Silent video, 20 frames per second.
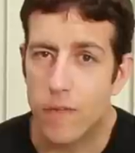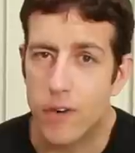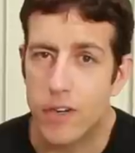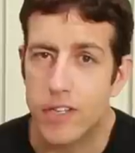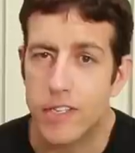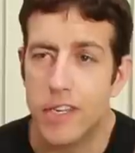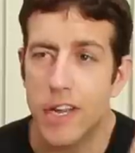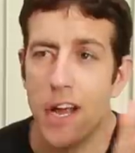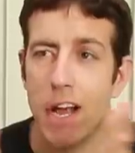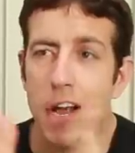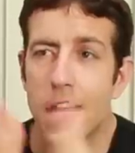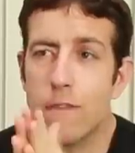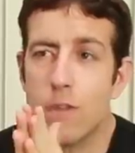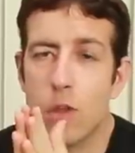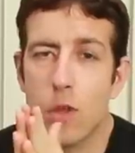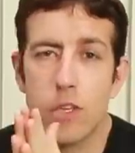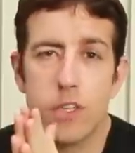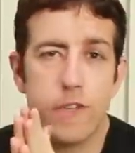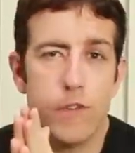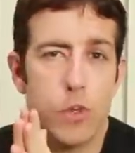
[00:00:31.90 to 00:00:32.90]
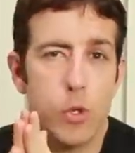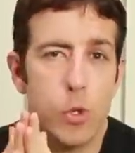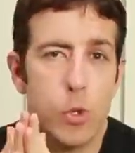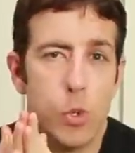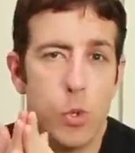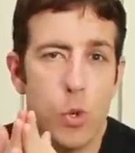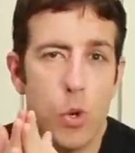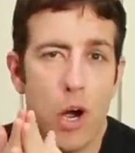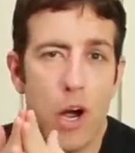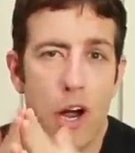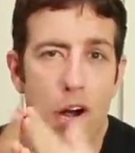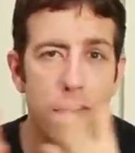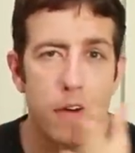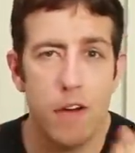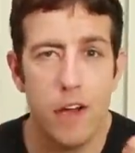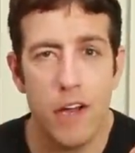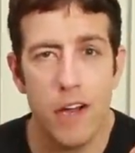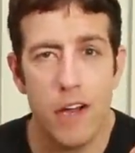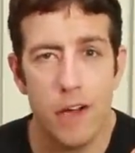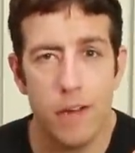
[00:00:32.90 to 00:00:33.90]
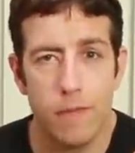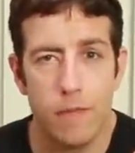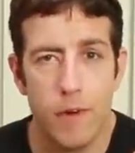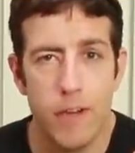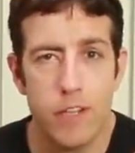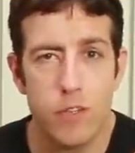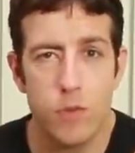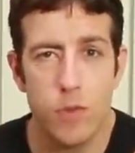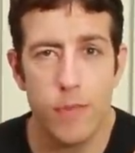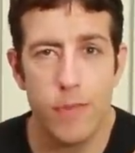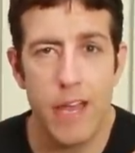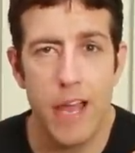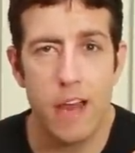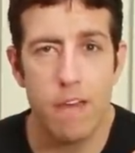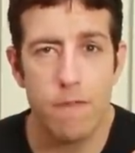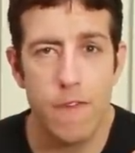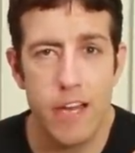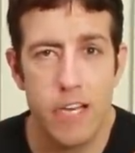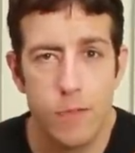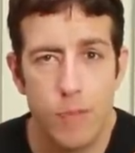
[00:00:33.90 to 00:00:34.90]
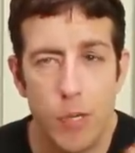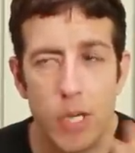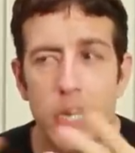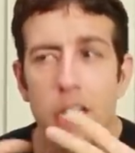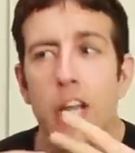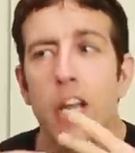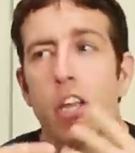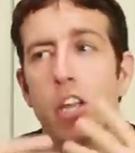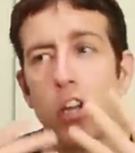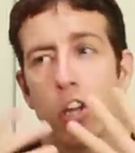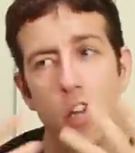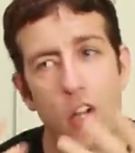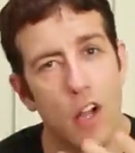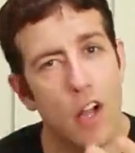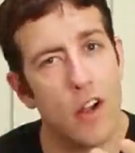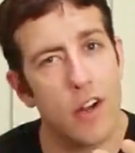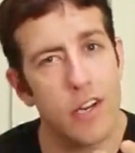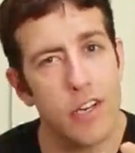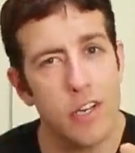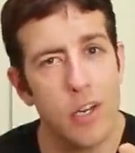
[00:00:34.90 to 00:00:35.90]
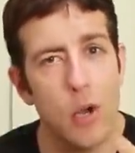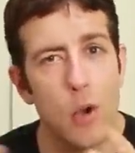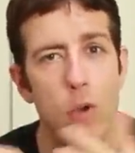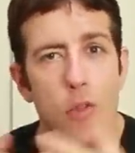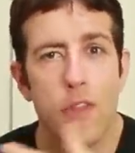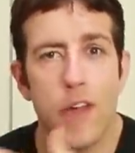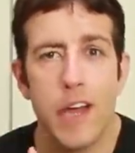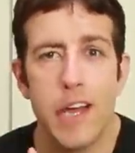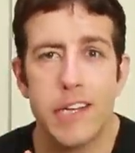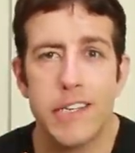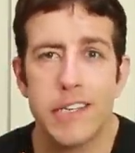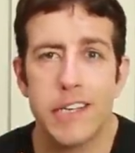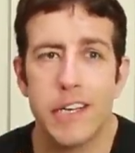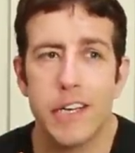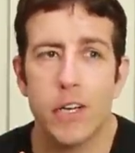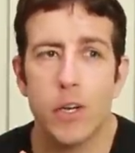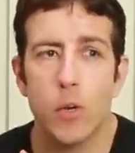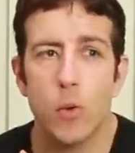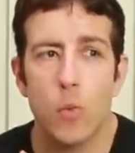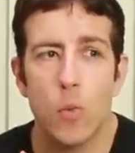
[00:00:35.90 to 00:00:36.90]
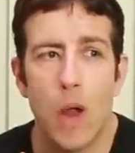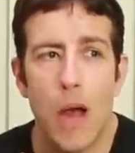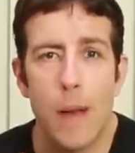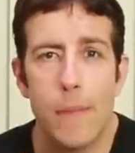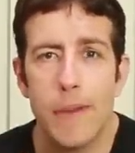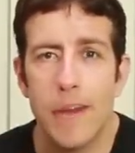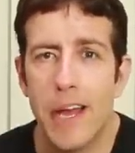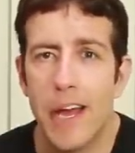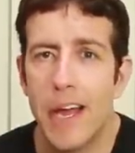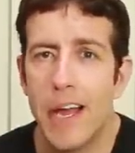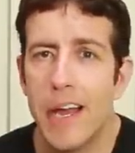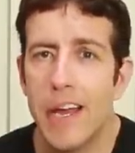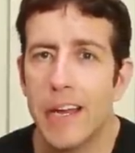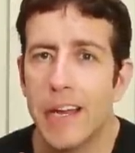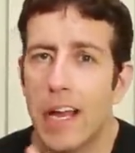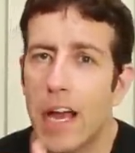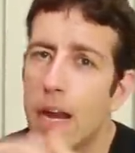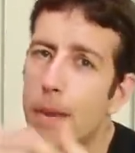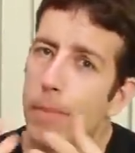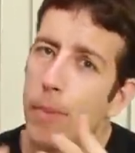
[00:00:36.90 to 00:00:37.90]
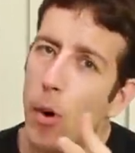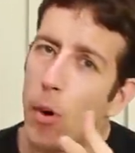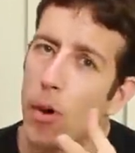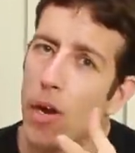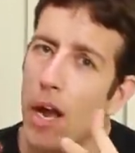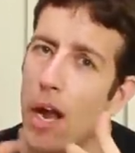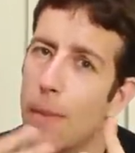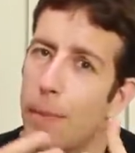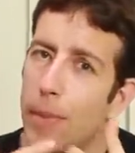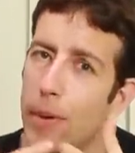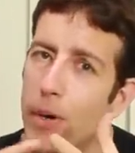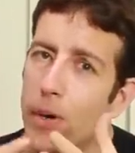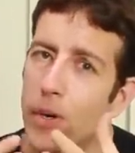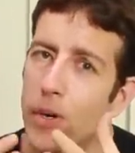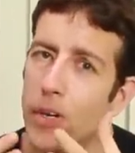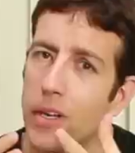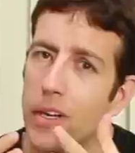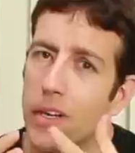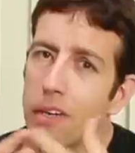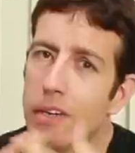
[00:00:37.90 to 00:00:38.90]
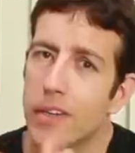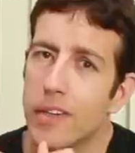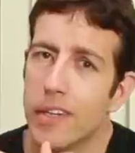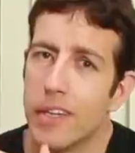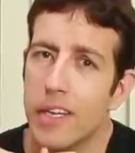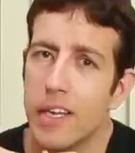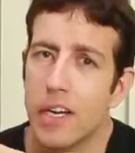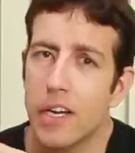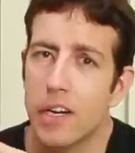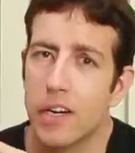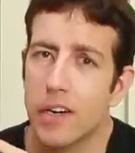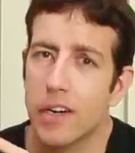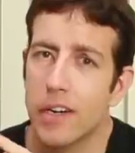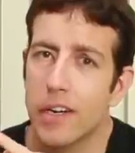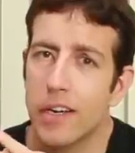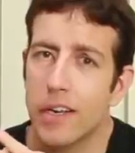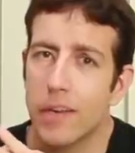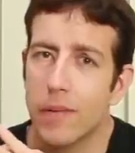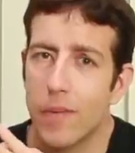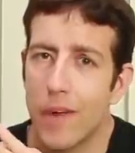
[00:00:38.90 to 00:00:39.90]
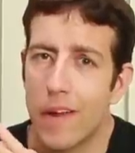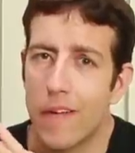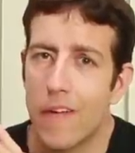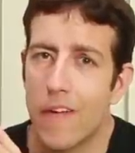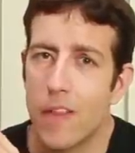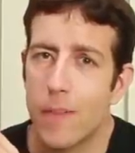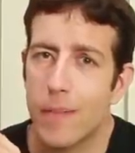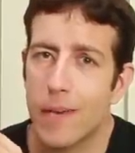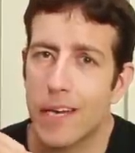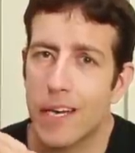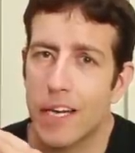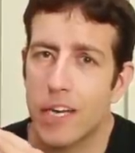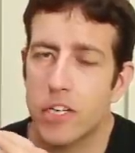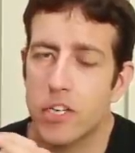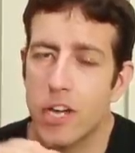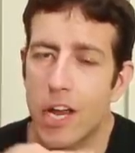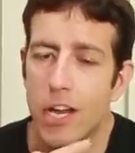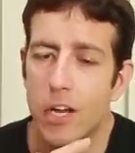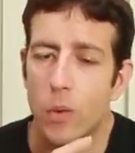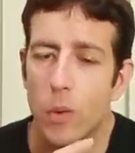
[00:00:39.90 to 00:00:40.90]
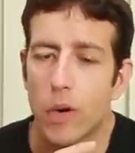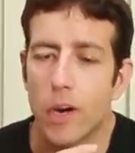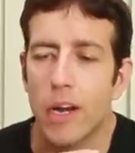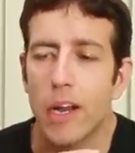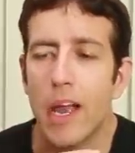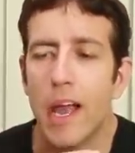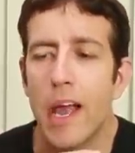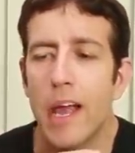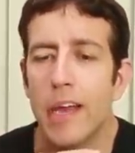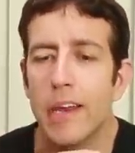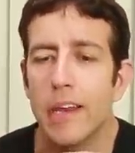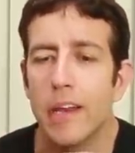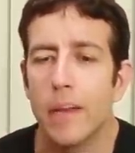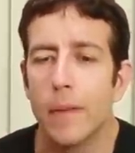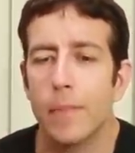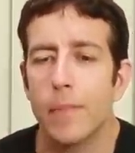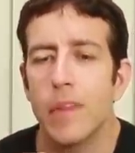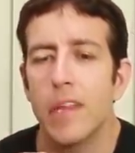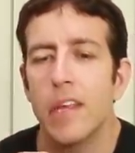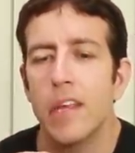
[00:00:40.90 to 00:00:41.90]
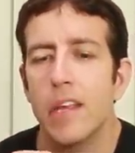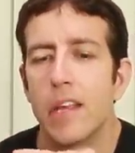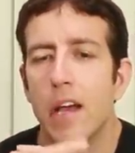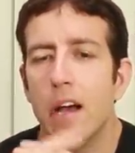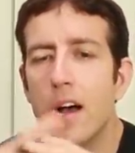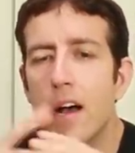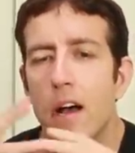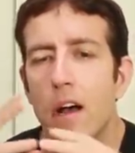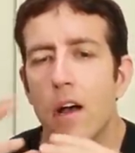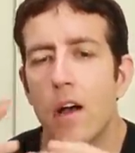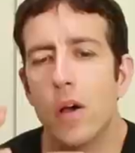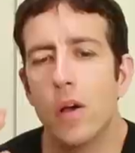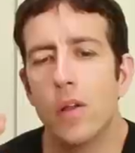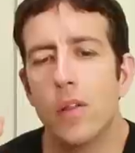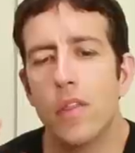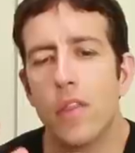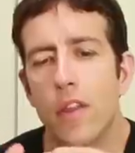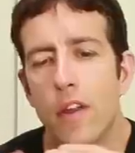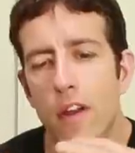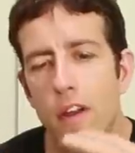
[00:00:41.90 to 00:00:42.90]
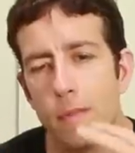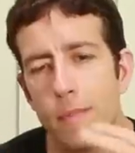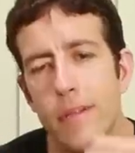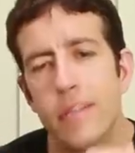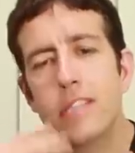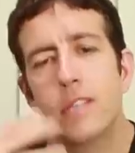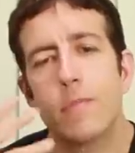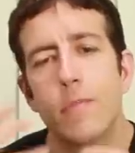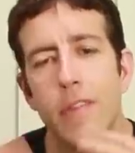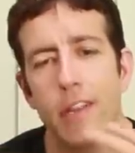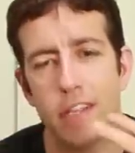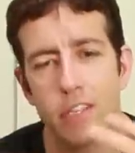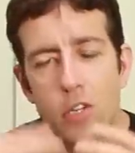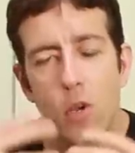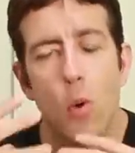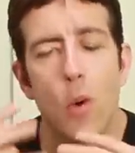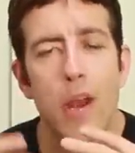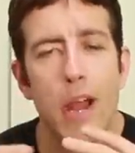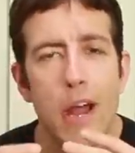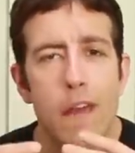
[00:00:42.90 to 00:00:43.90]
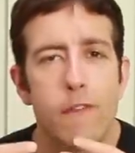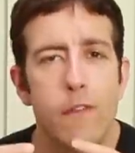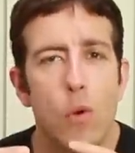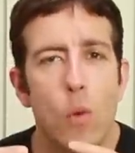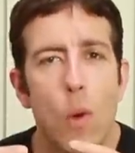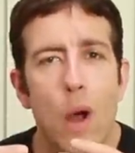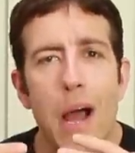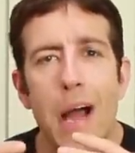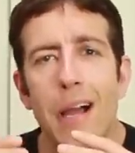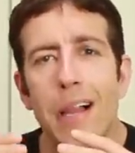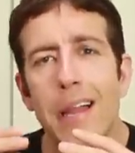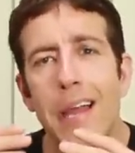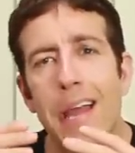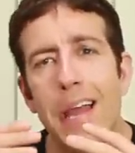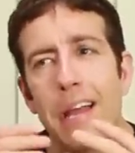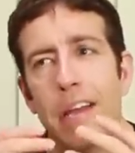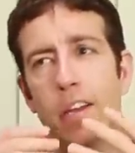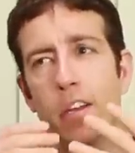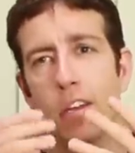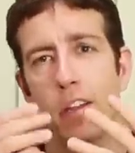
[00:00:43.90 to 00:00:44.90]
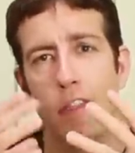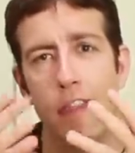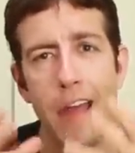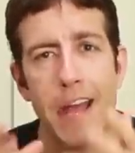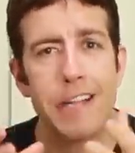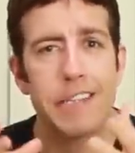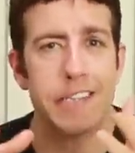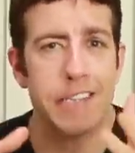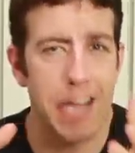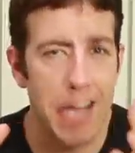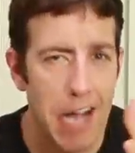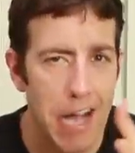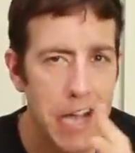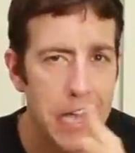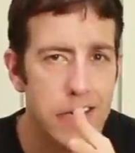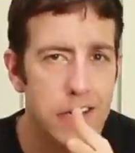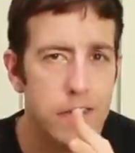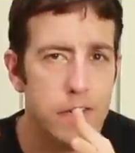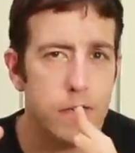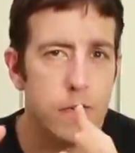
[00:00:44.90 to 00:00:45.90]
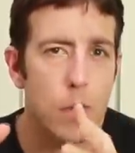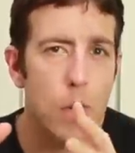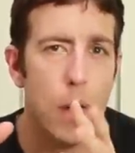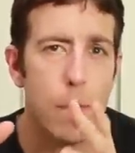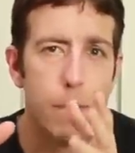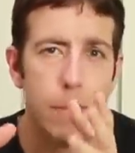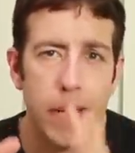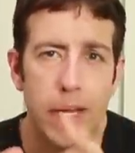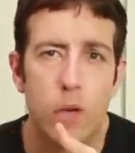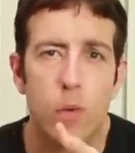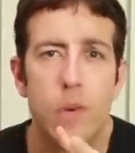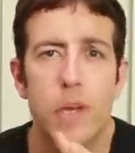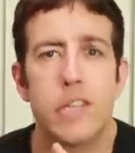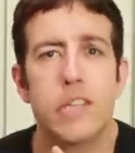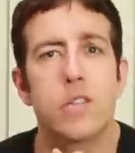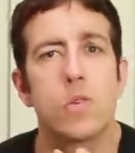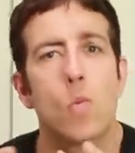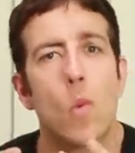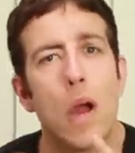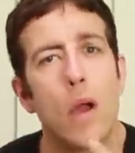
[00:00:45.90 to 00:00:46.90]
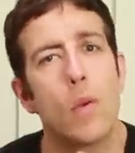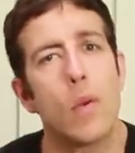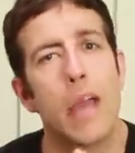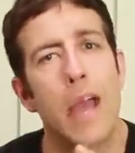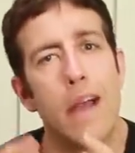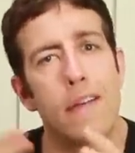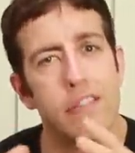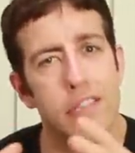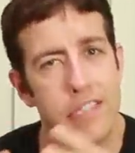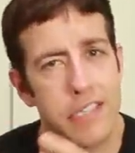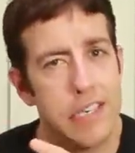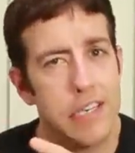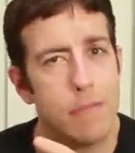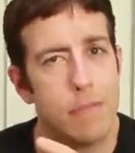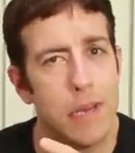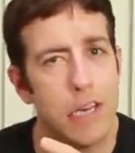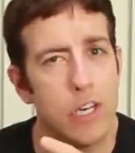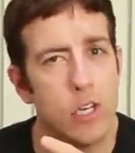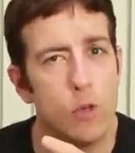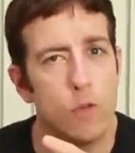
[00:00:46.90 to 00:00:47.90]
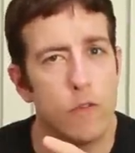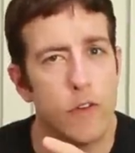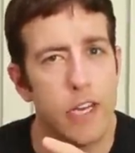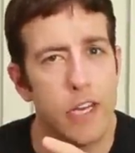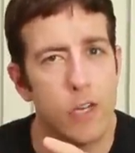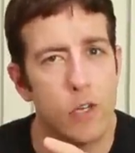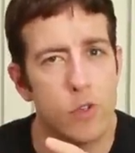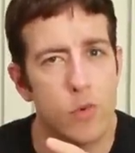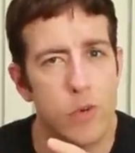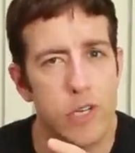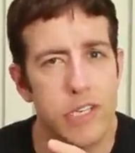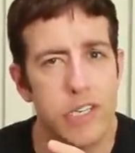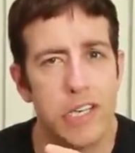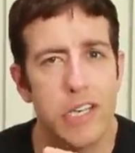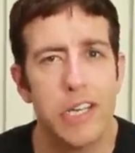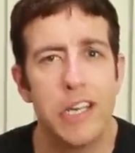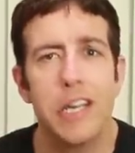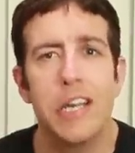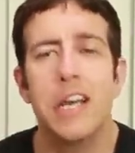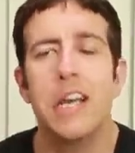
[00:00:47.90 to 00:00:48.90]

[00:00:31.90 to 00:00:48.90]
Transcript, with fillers: first. Uh, for those of you who are uh, friends with me on Facebook, you'll already know that uh, Rob and I kind of broke up earlier in the year, uh, right around the beginning of January. And um, uh, there had been some things going on for a while, and that's kind of a big reason why we haven't seen many new videos recently.